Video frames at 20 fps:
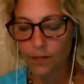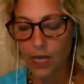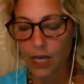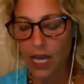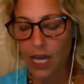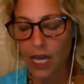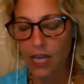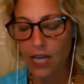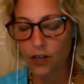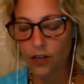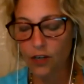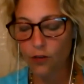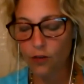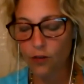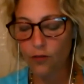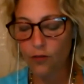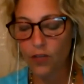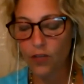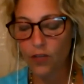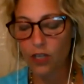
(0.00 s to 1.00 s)
and you
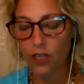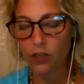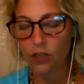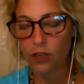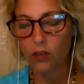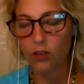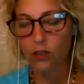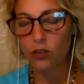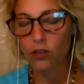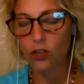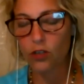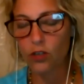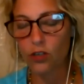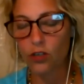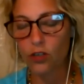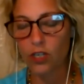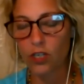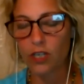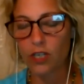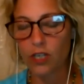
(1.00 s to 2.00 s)
feel
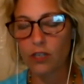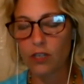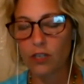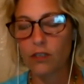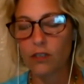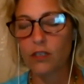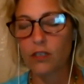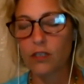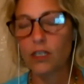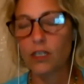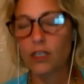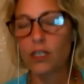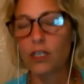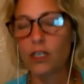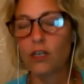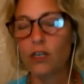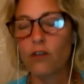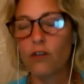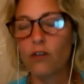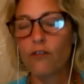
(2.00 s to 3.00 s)
good,
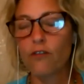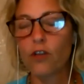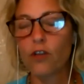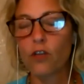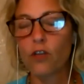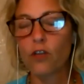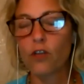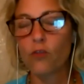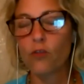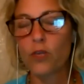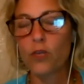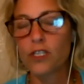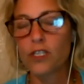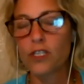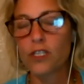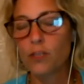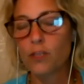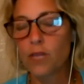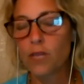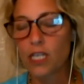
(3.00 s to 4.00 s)
full of
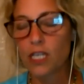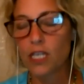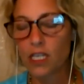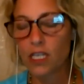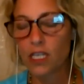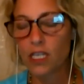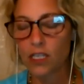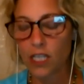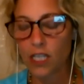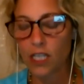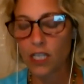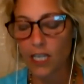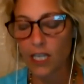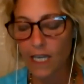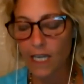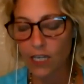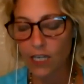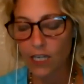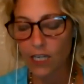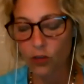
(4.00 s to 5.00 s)
wisdom and healing
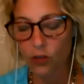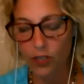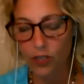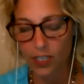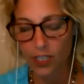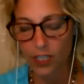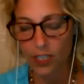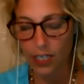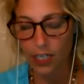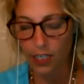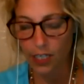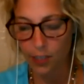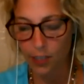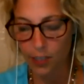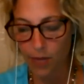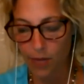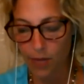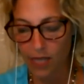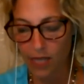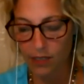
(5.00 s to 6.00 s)
in your sitting
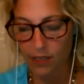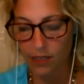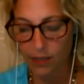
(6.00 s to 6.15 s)
space.